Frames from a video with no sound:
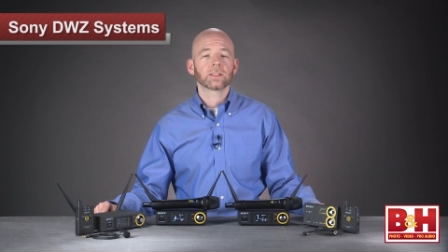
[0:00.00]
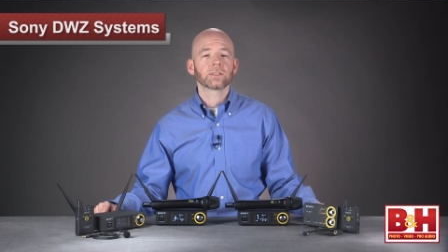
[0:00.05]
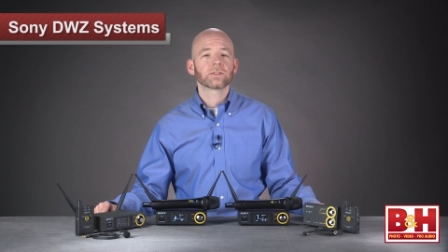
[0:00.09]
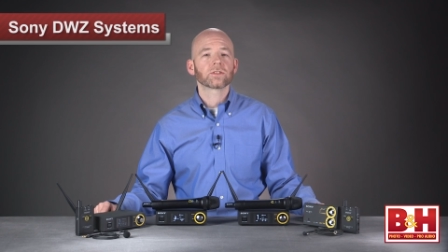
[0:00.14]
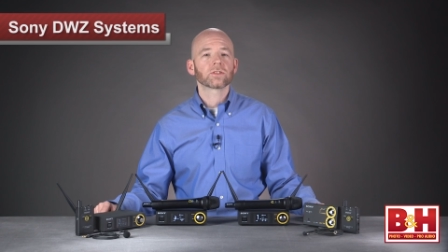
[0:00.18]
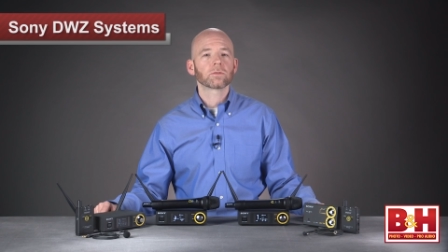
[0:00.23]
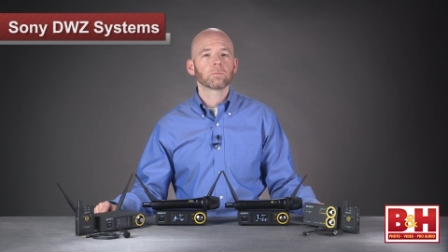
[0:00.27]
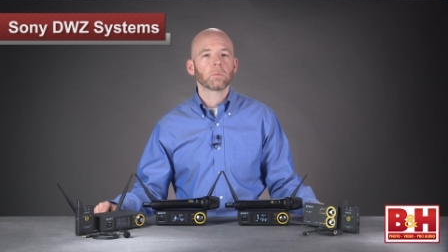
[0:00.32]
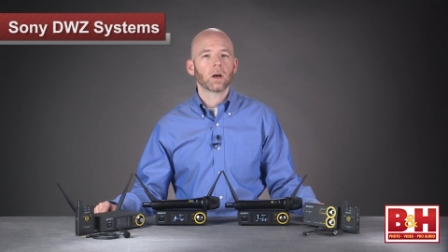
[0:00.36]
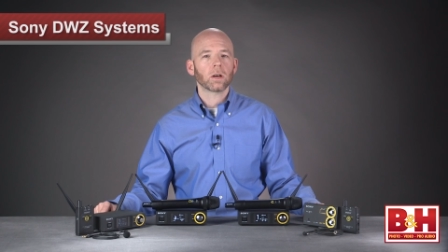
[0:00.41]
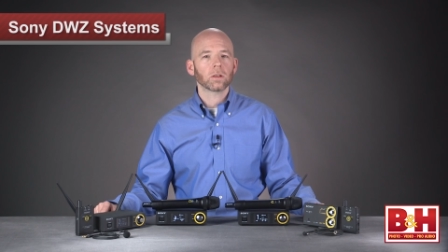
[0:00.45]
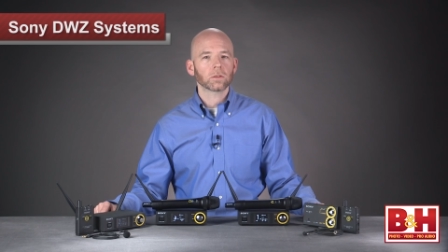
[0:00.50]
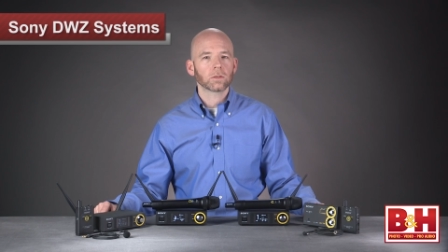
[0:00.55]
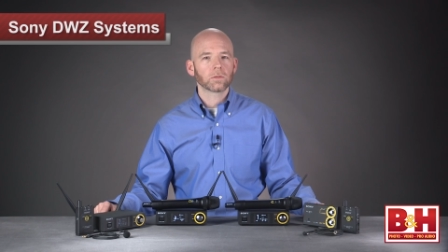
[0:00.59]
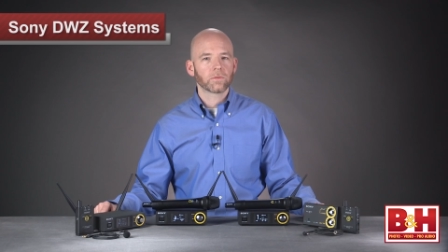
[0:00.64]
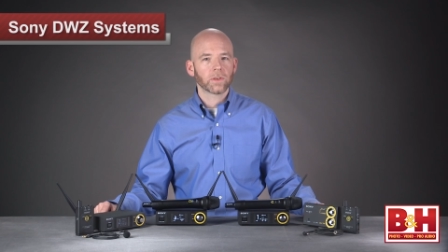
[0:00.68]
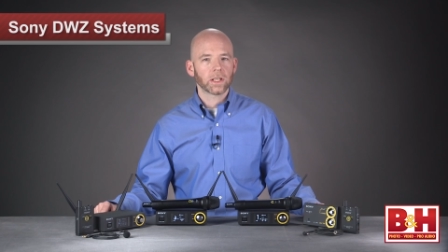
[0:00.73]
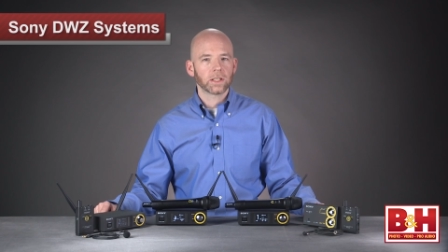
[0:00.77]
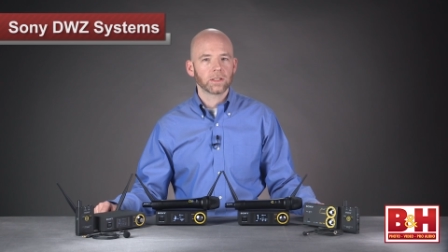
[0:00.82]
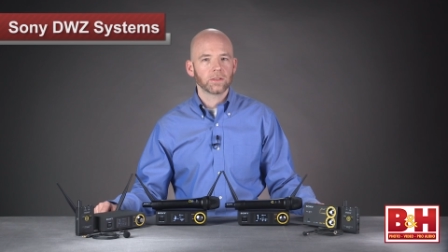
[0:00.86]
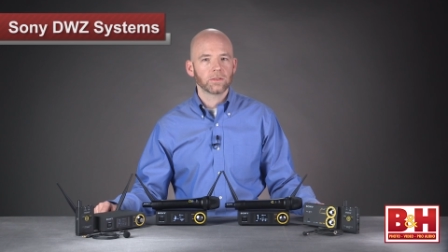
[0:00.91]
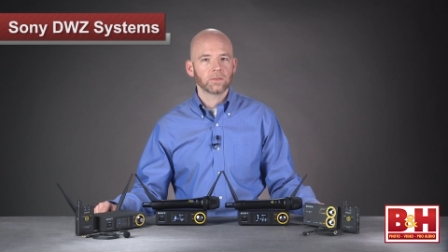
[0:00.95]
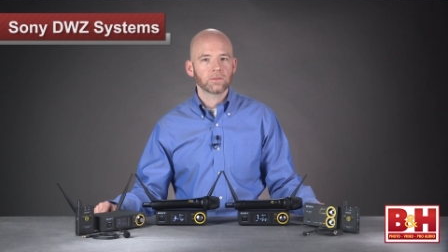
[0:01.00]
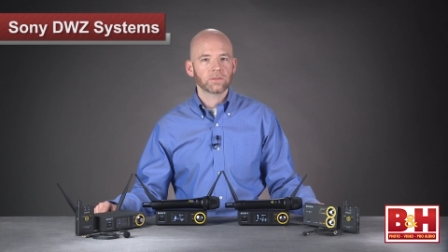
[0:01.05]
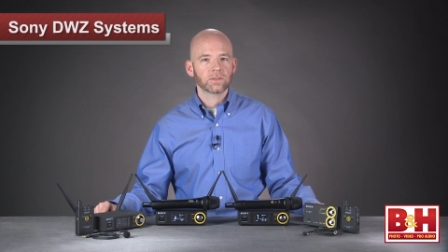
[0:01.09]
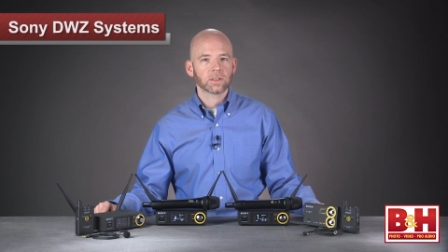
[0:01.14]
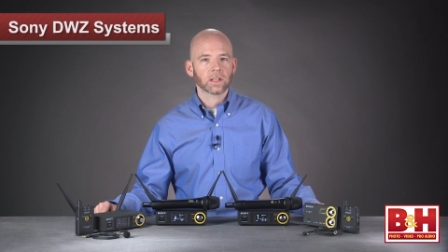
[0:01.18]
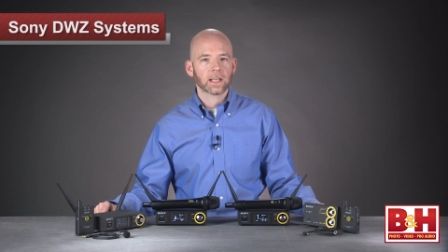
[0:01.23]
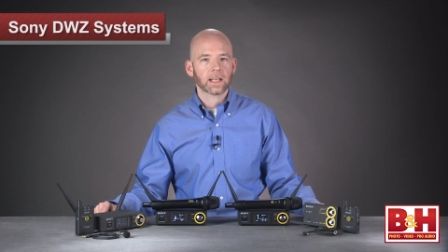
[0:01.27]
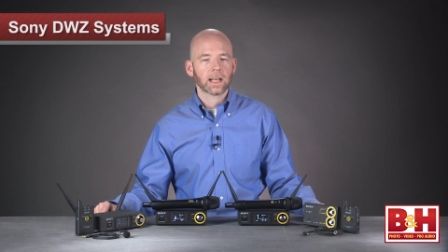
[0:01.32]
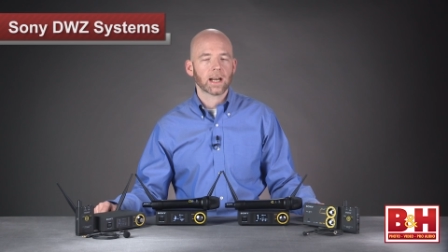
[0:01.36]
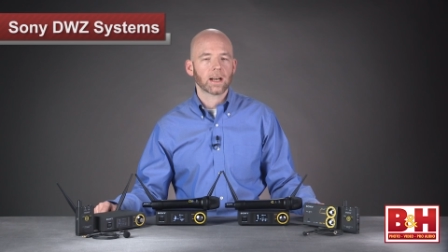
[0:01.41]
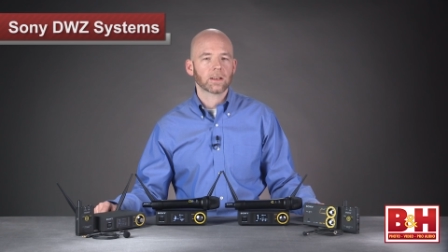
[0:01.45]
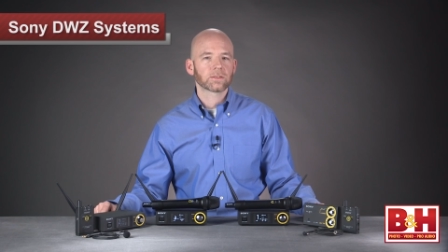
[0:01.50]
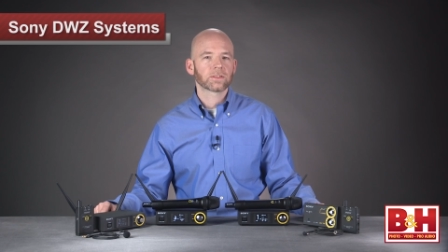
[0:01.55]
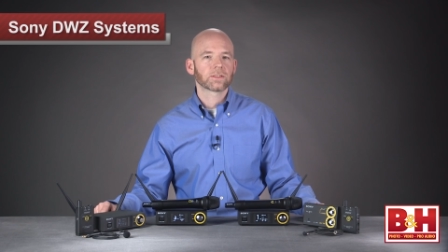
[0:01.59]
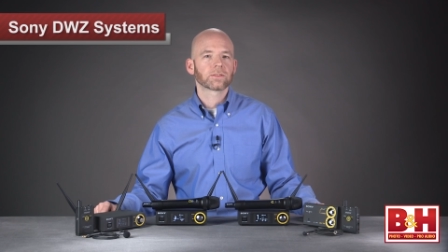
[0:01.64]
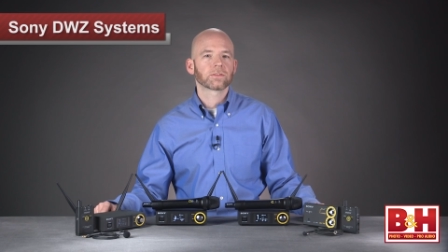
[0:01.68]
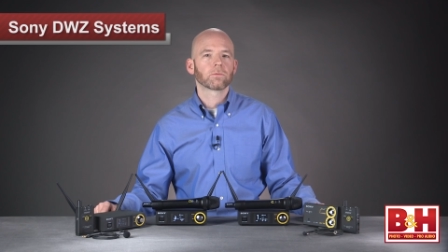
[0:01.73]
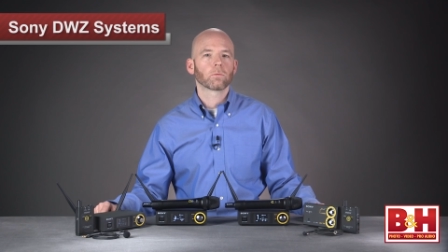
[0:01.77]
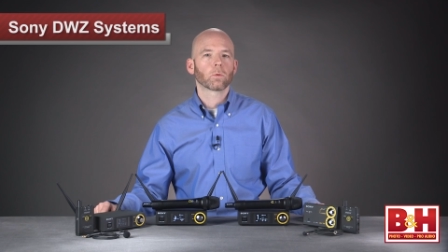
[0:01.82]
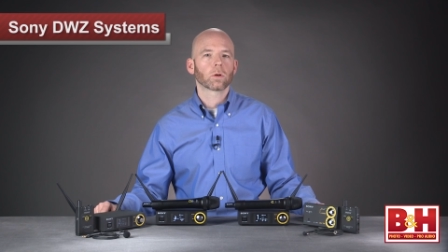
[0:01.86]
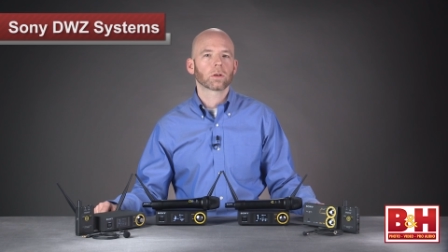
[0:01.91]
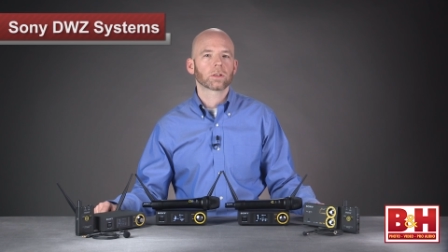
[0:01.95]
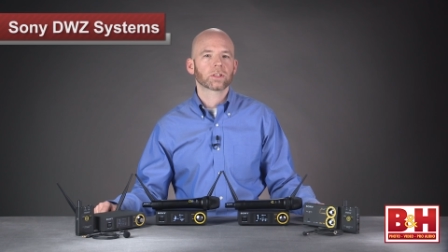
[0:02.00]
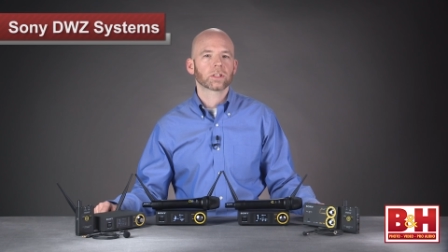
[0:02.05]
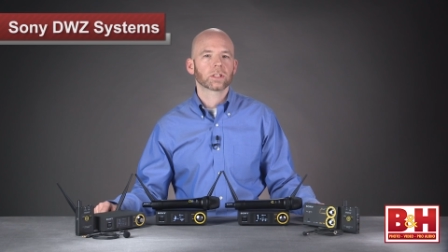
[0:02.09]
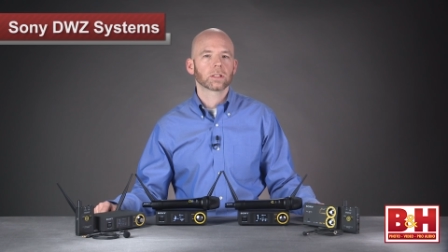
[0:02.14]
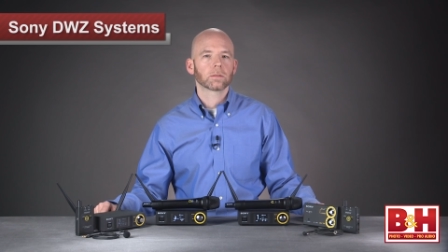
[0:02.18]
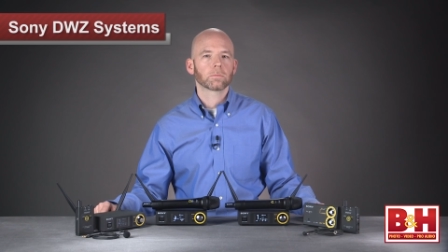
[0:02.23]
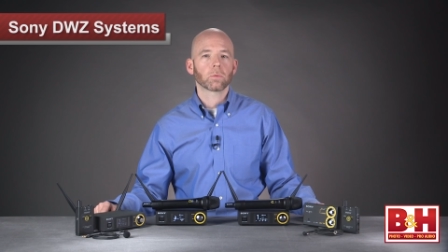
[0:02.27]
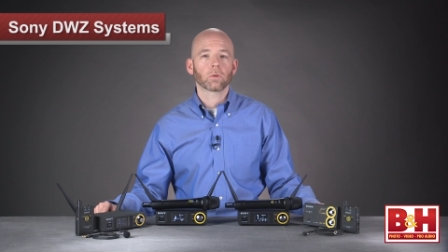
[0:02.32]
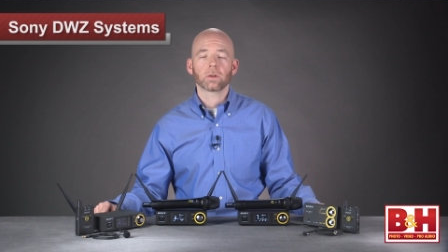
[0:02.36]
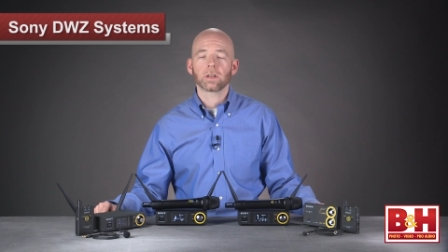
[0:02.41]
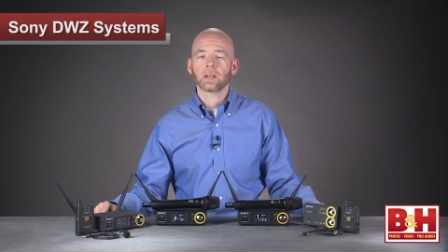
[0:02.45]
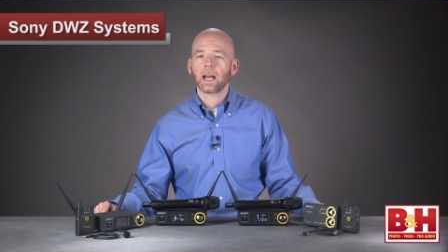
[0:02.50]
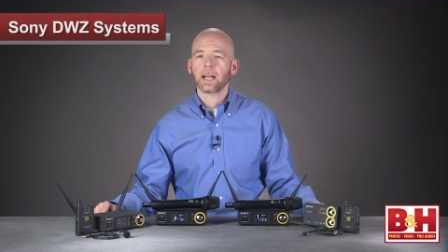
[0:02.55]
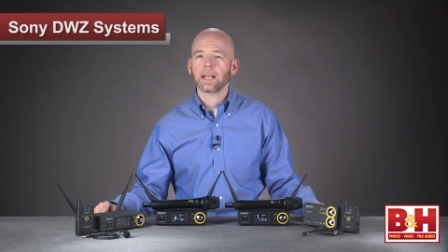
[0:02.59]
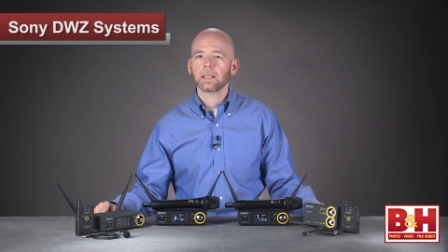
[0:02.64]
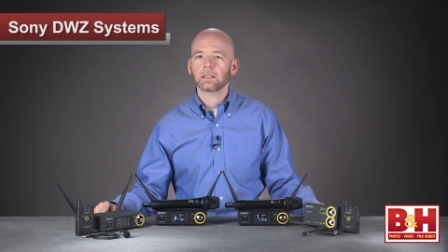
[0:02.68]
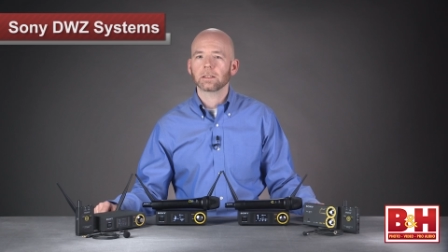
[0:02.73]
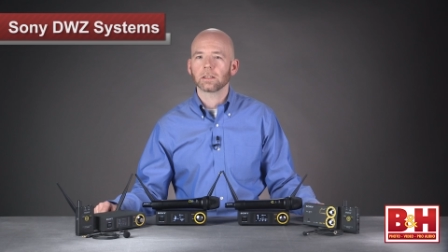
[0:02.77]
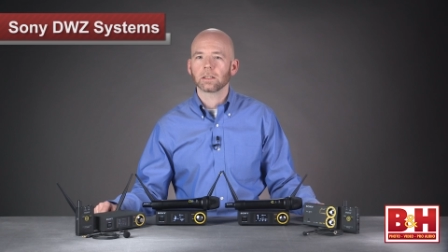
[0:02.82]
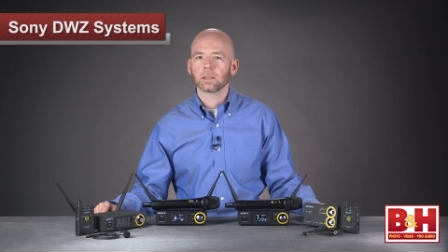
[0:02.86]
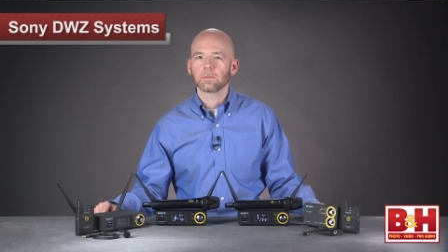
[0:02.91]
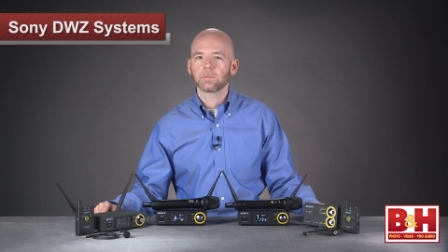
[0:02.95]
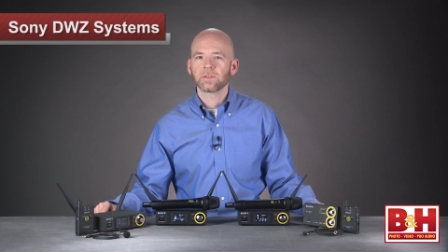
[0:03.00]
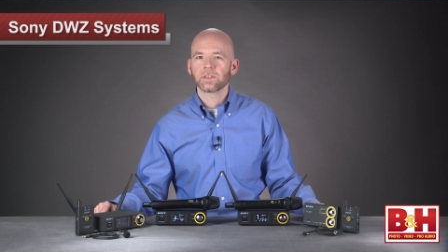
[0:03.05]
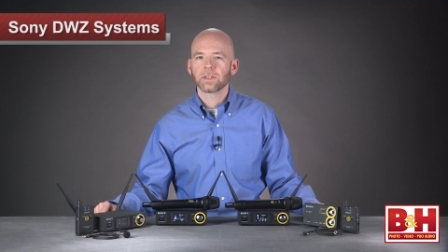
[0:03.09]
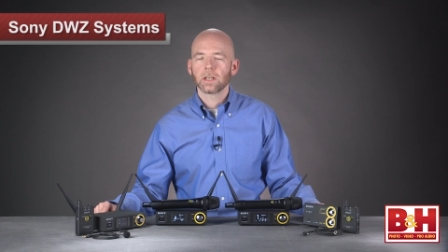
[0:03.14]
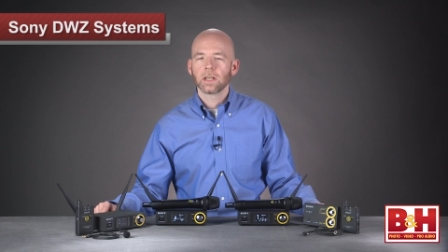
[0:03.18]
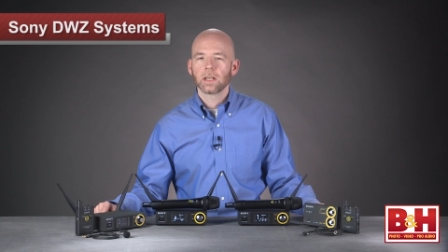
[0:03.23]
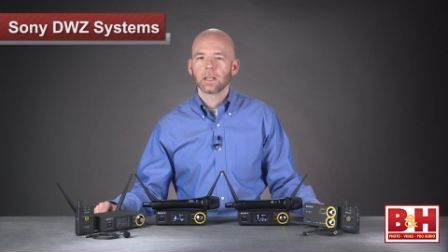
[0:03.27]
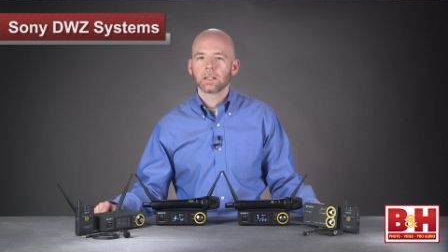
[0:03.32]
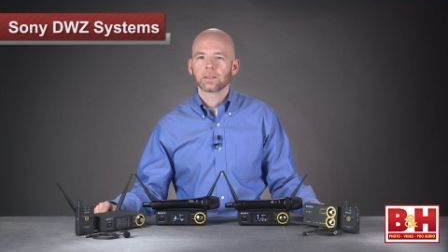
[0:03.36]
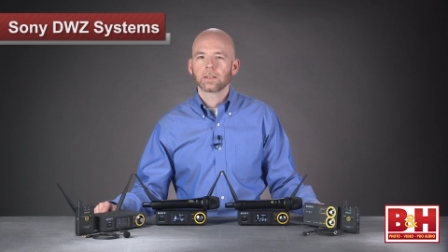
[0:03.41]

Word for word: and smaller venues like houses of worship or nightclubs